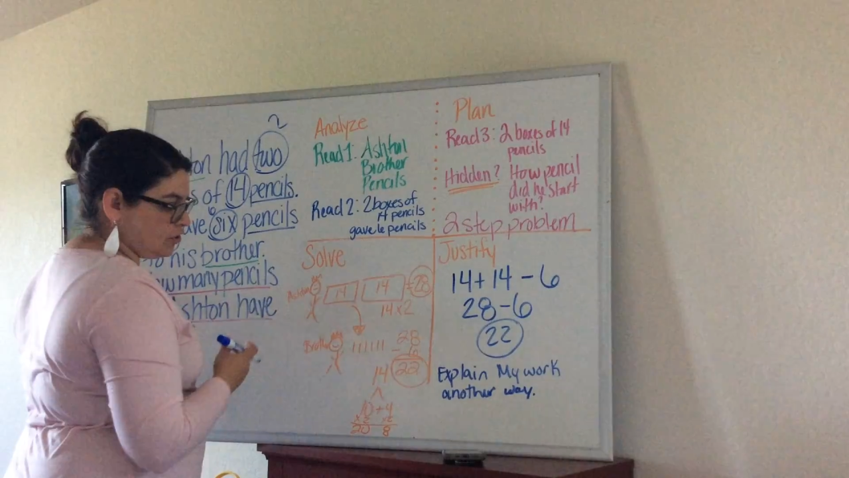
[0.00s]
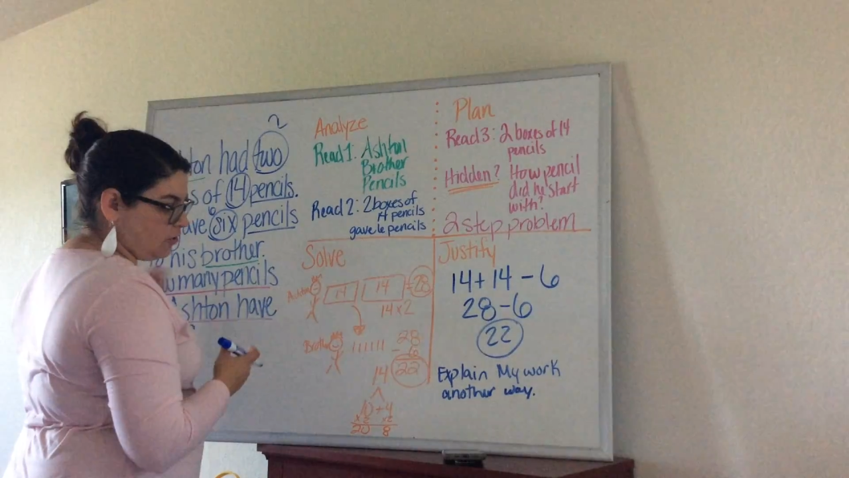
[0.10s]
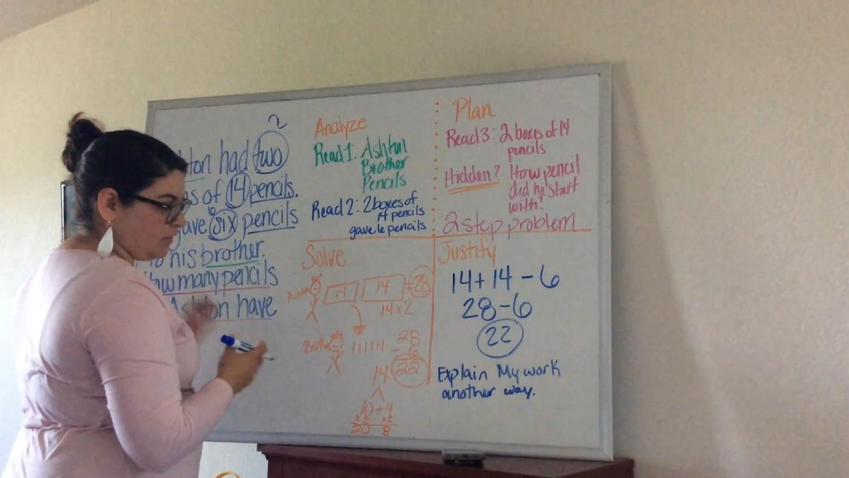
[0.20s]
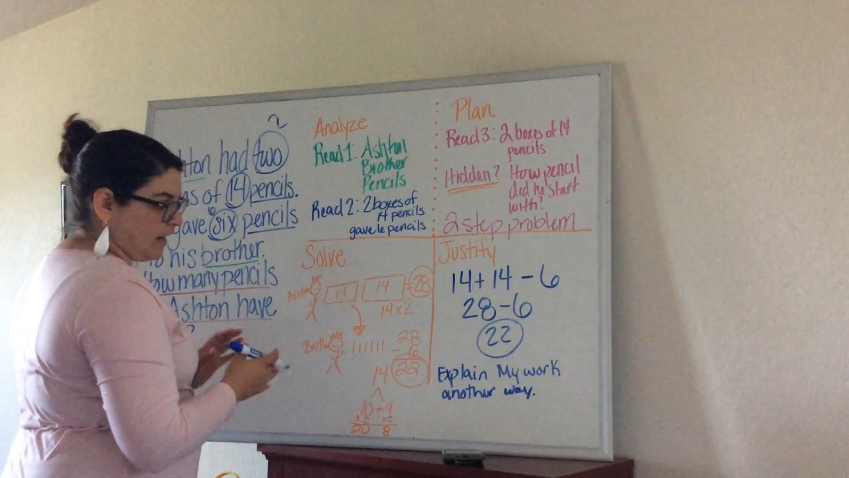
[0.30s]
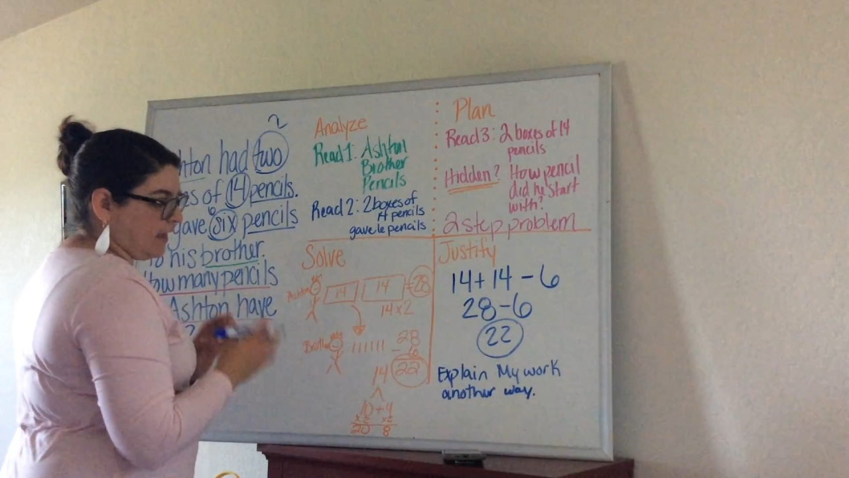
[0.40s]

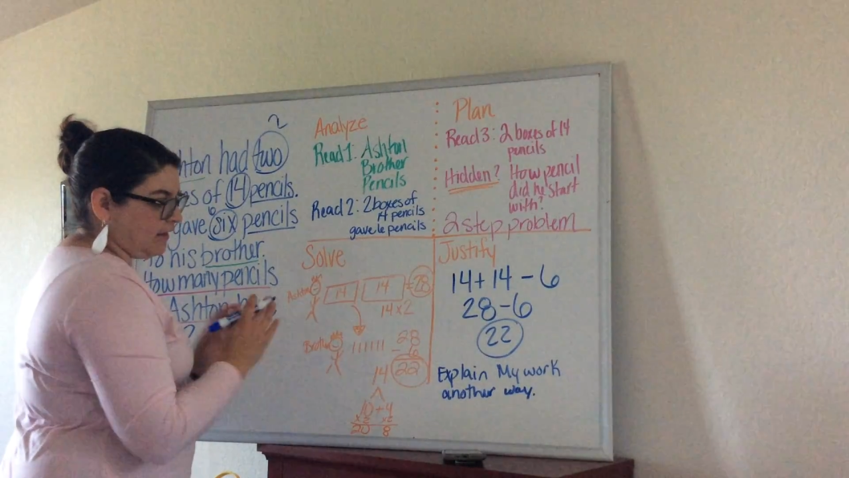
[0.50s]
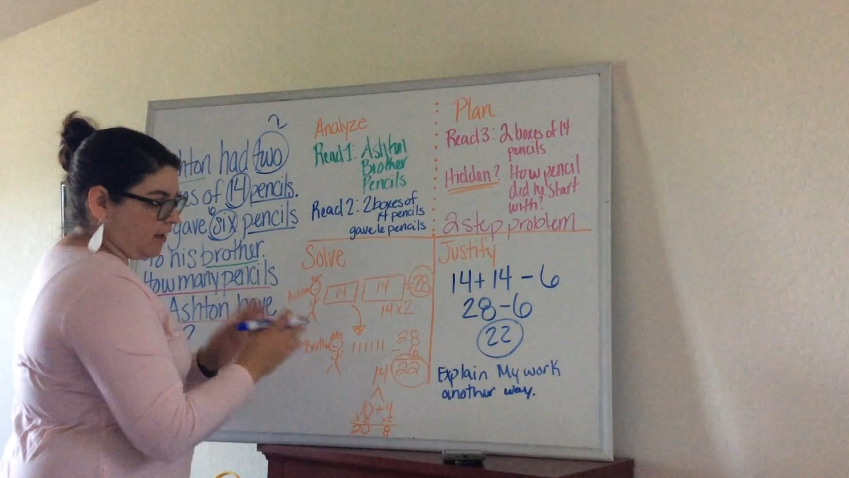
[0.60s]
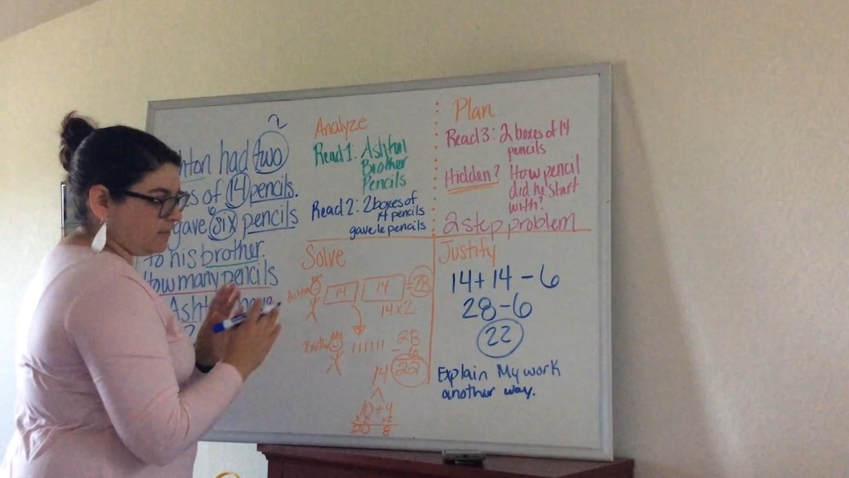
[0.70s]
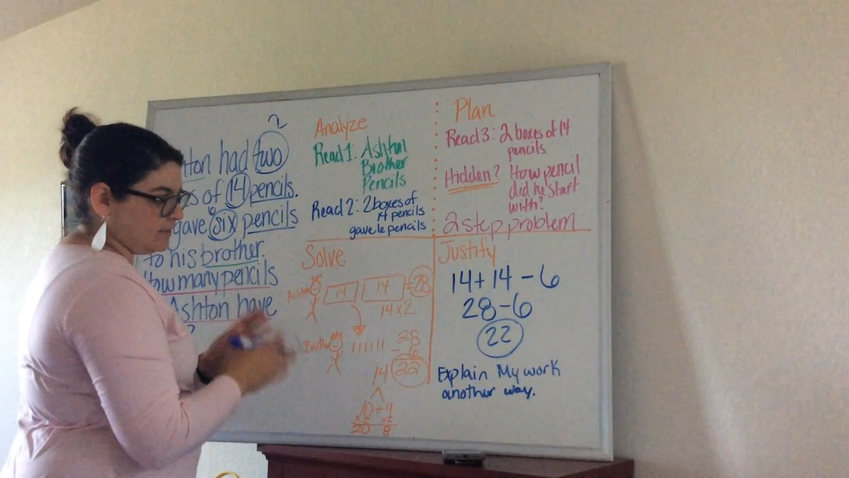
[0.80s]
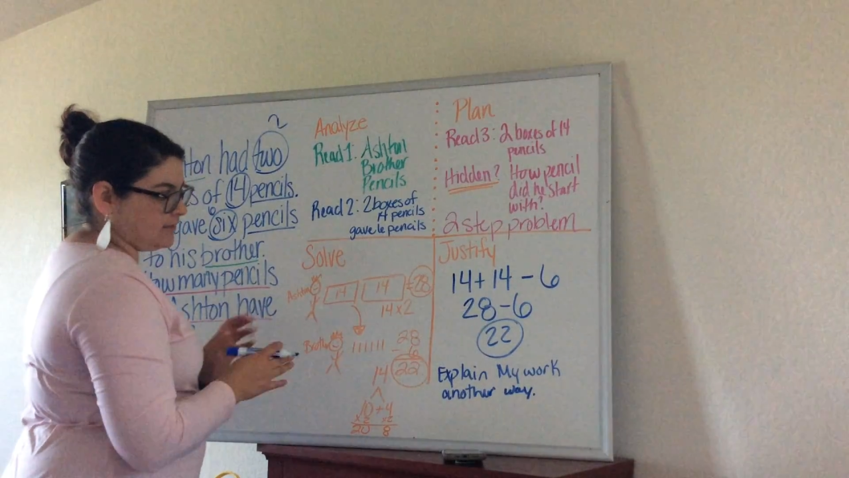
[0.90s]
show that I
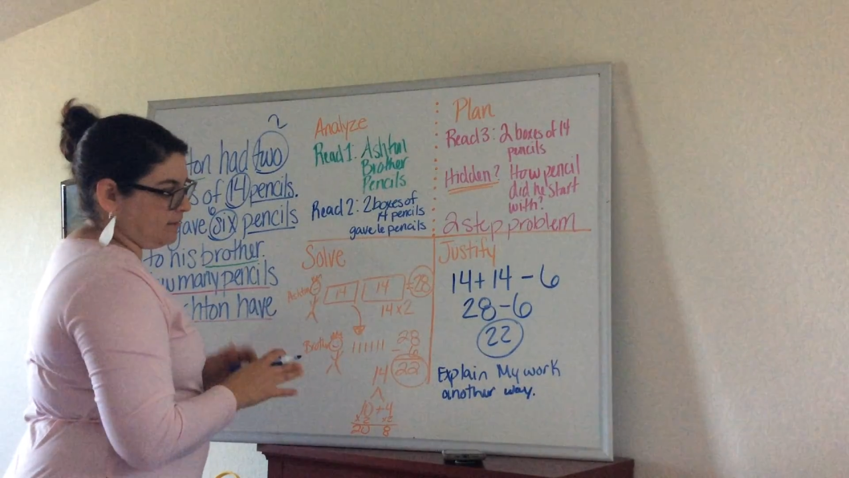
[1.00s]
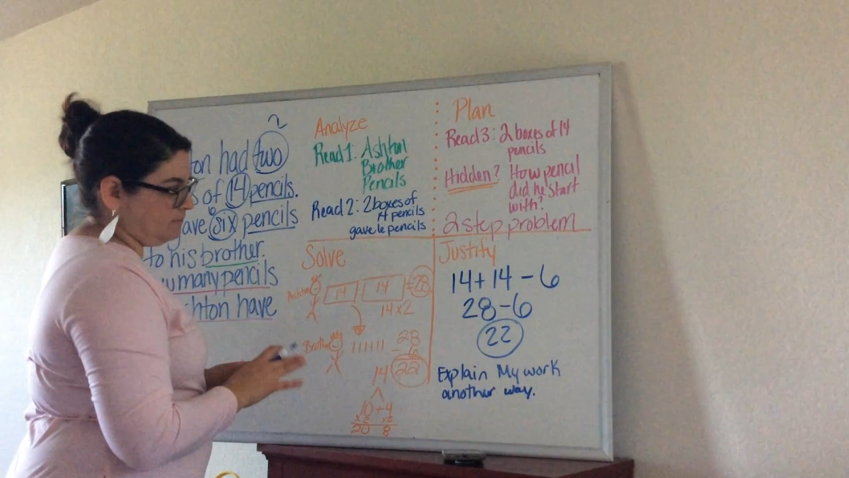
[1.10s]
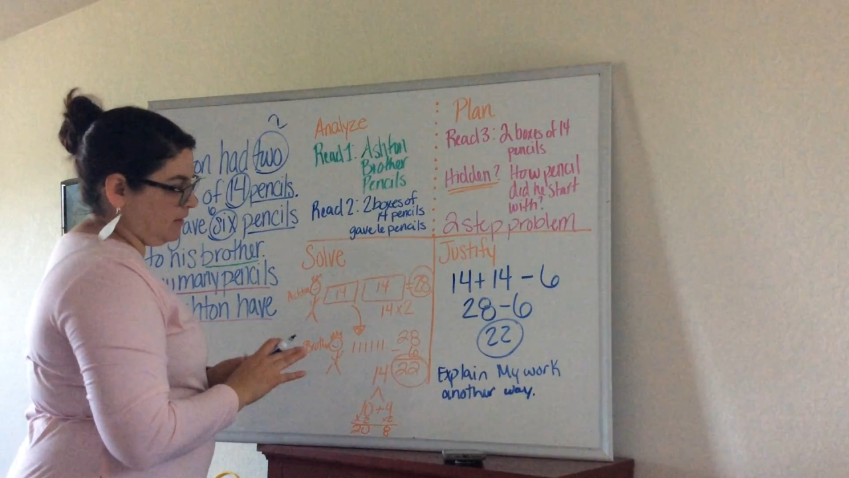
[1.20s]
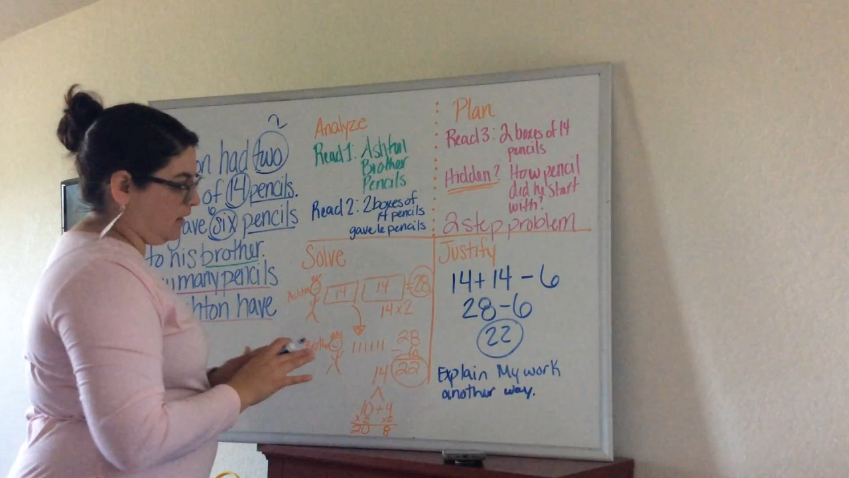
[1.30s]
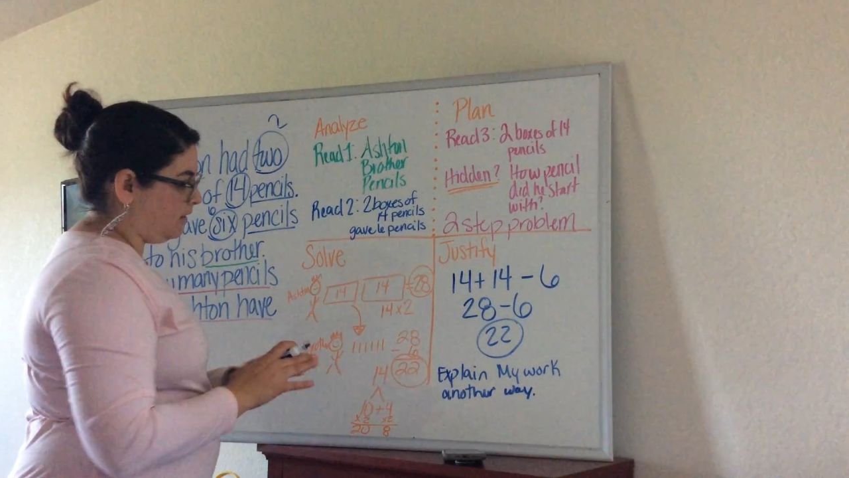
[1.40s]
got the same
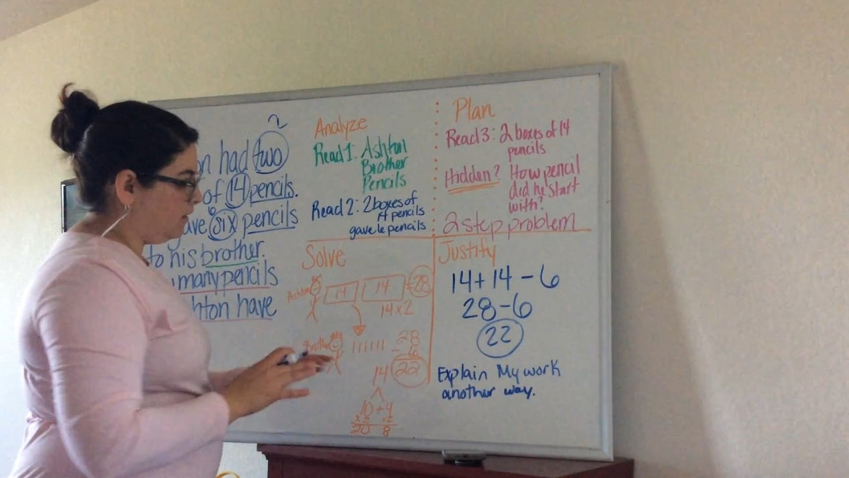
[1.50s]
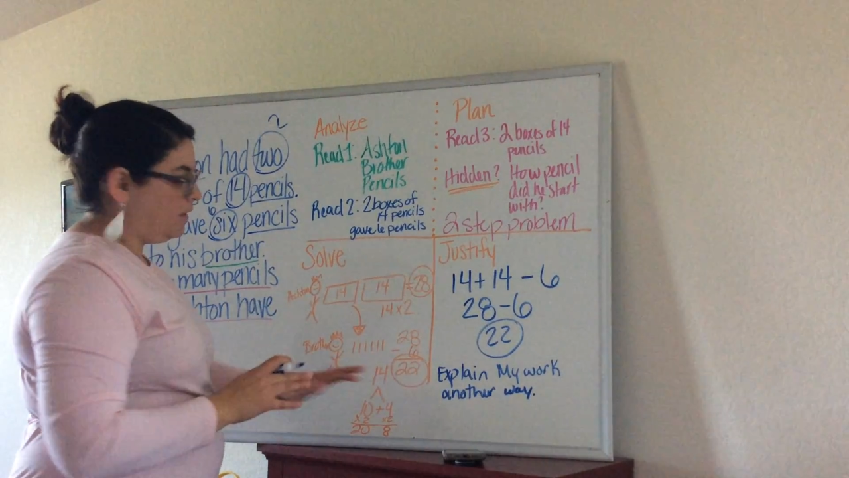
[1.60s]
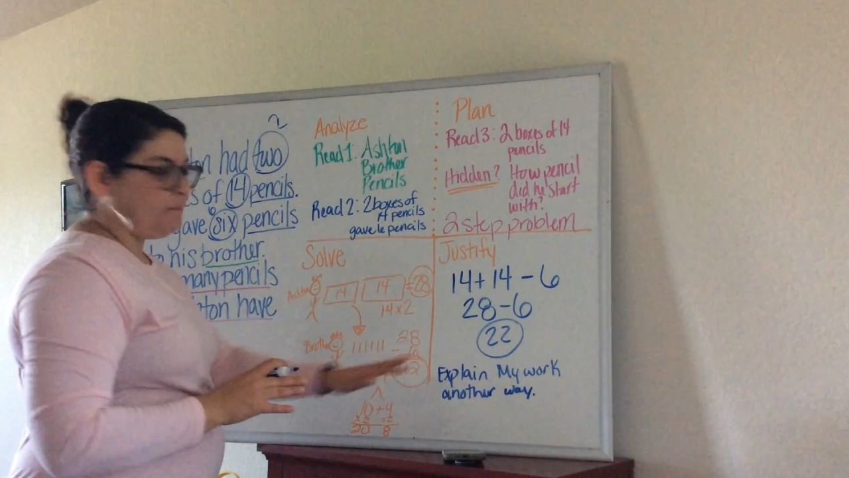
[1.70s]
thing.